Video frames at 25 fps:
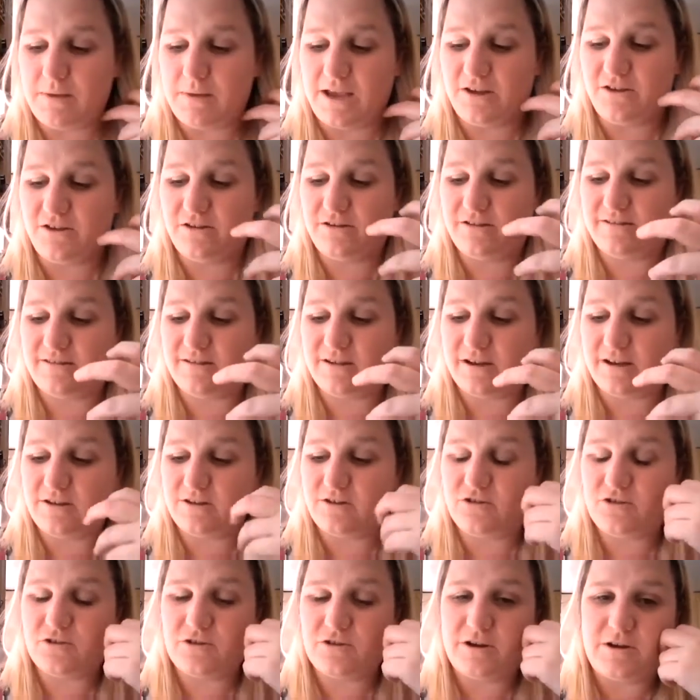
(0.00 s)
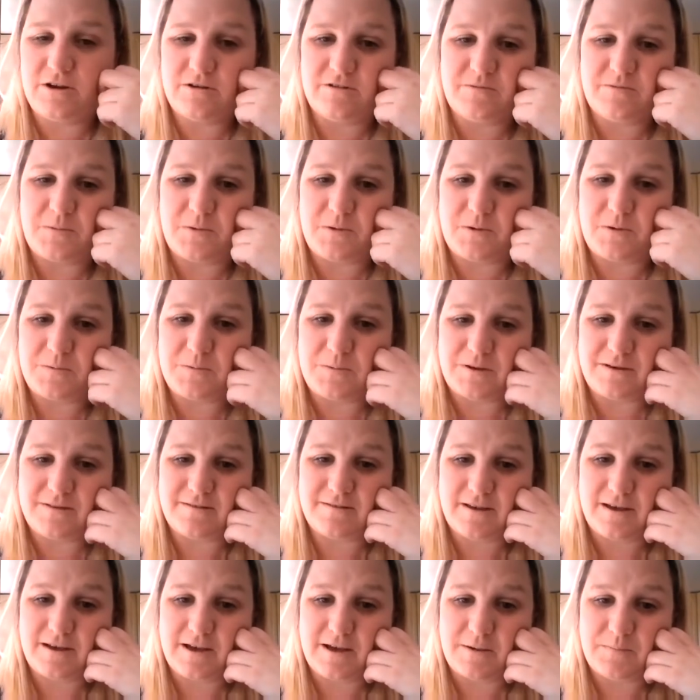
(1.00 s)
made you decide to join Osborne
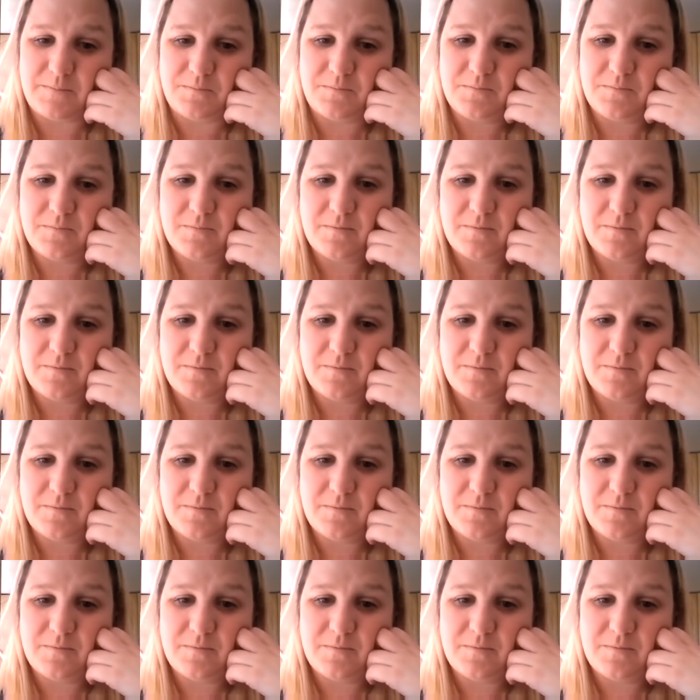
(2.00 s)
Books at Home?